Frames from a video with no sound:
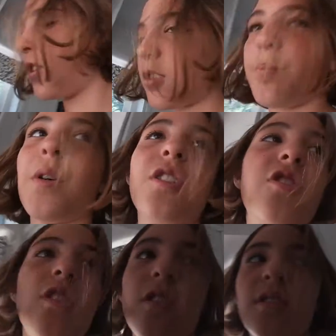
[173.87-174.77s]
It's a
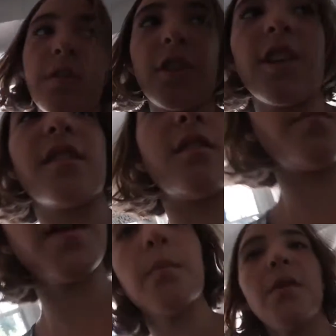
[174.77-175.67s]
bunch of different things.
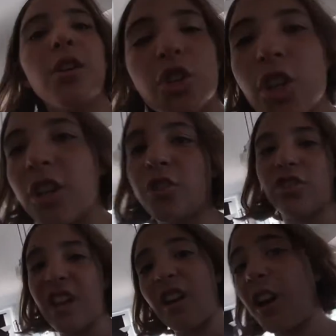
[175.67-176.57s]
And make milkshake, you
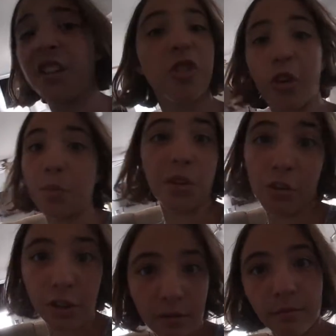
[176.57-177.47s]
just add ice cream
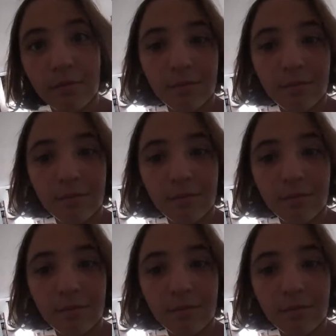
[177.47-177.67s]
to it.